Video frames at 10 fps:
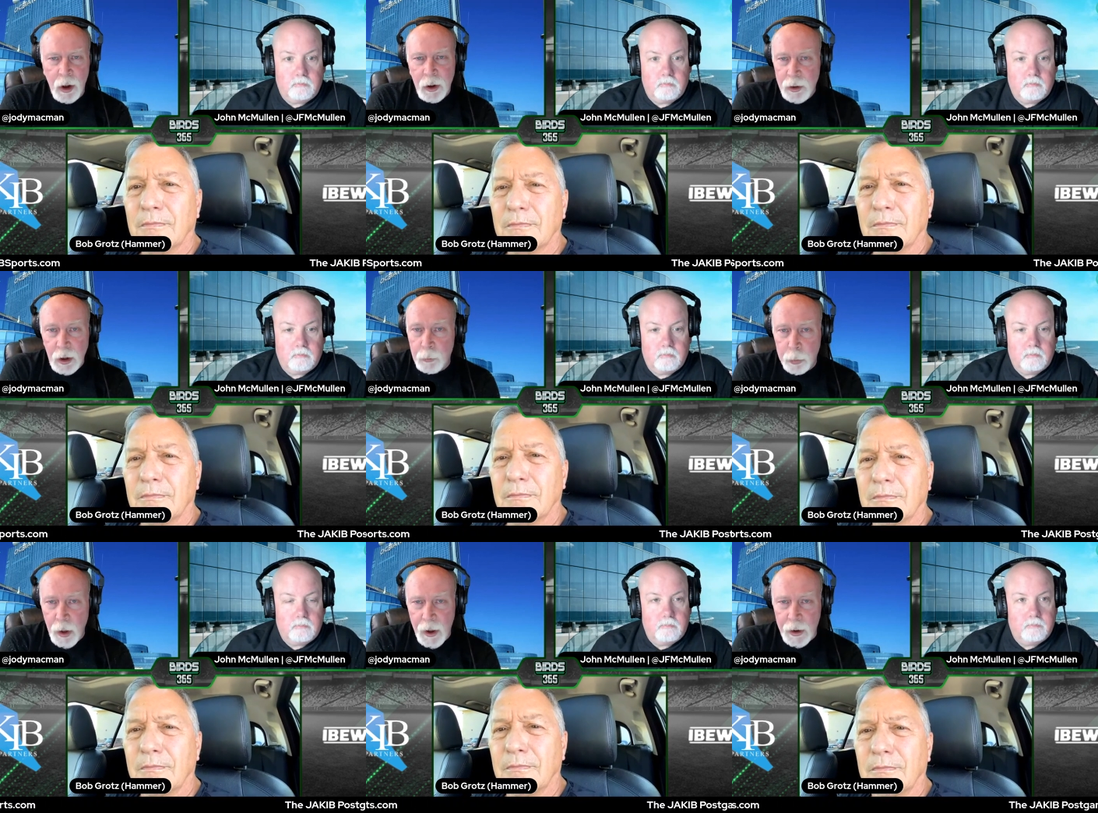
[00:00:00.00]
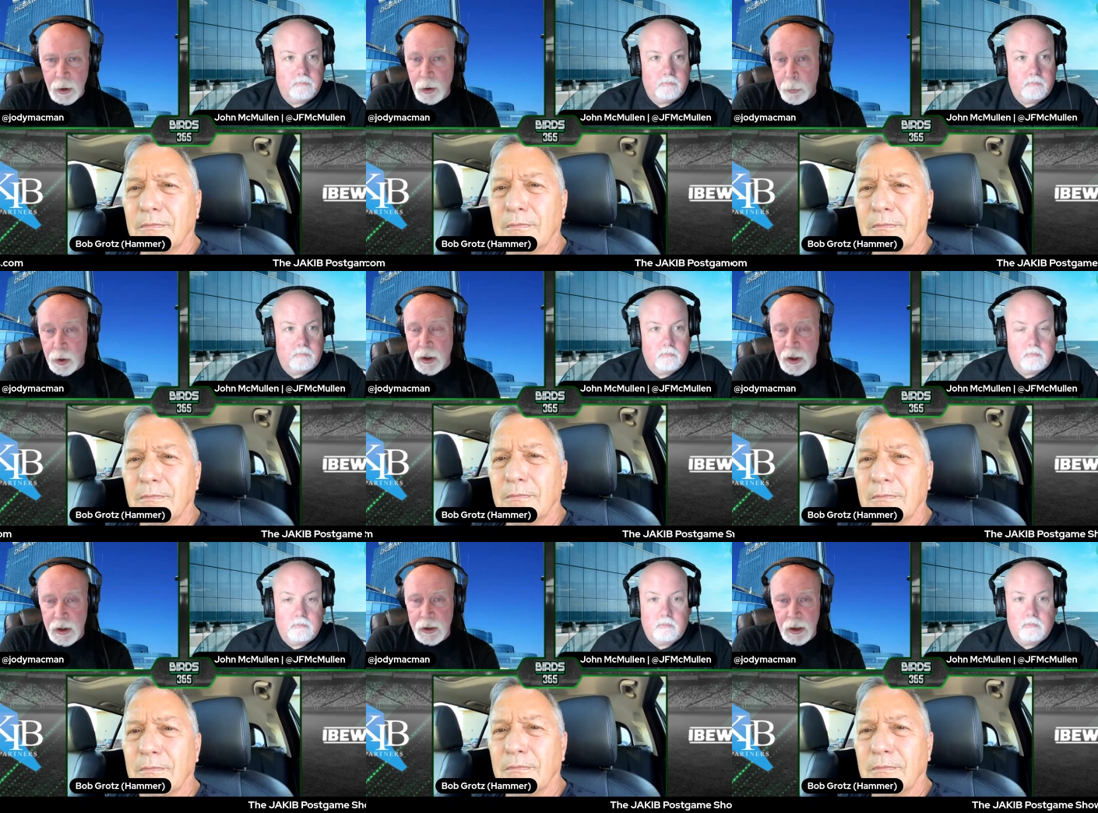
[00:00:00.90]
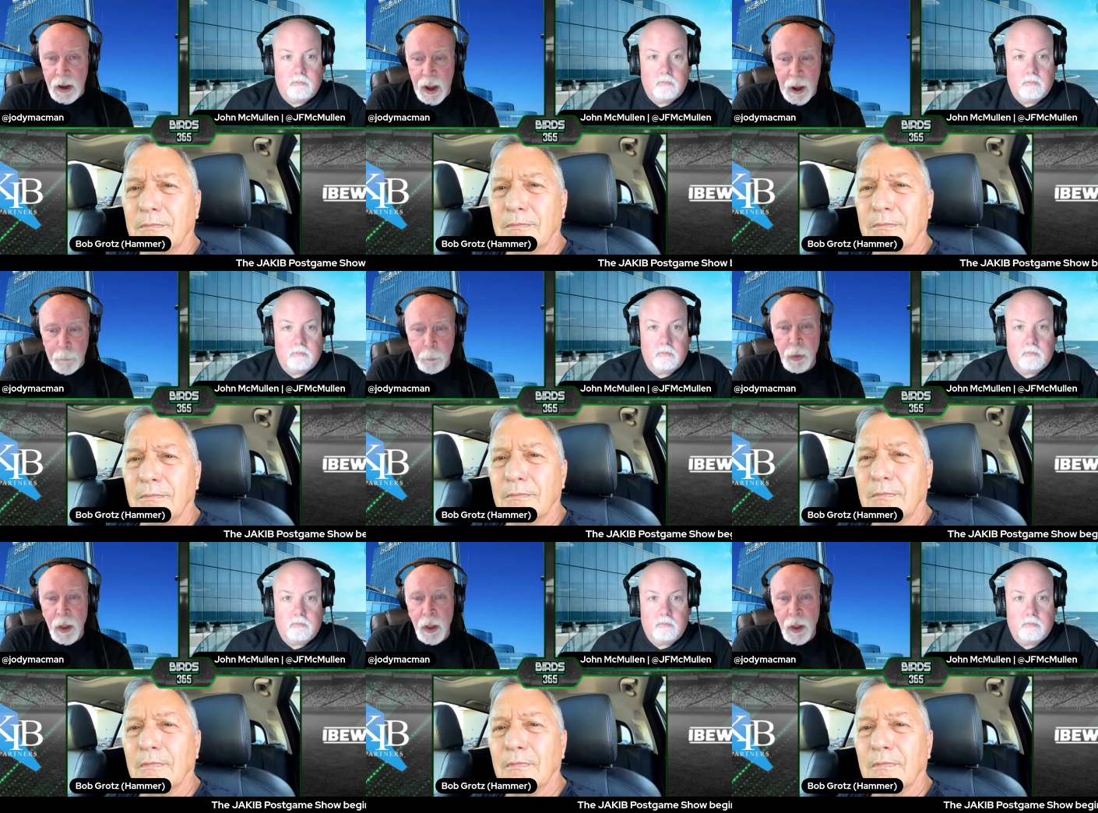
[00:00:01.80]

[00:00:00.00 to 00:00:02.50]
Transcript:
Speaker 1: didn't play in the preseason game.